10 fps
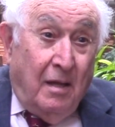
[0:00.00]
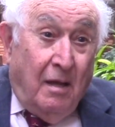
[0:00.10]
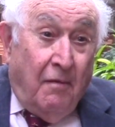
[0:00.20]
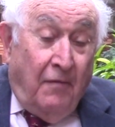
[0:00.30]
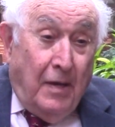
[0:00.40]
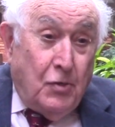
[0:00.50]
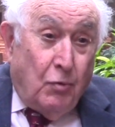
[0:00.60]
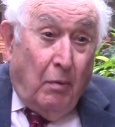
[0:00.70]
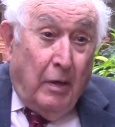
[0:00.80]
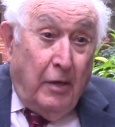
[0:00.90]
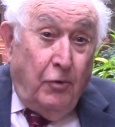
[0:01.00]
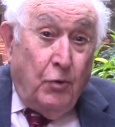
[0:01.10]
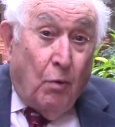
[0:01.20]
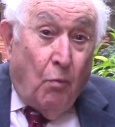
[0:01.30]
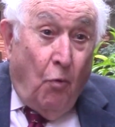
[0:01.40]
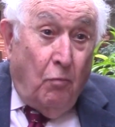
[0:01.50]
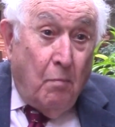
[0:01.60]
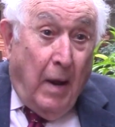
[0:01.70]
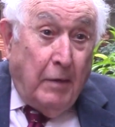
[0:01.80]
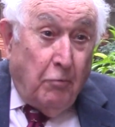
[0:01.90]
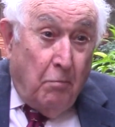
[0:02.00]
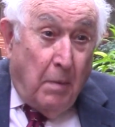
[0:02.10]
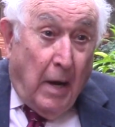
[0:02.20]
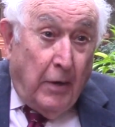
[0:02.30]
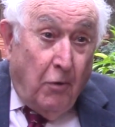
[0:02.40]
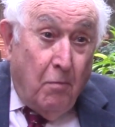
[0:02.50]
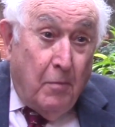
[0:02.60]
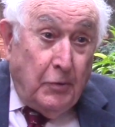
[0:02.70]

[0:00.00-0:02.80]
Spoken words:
Eventually, your own microbiome,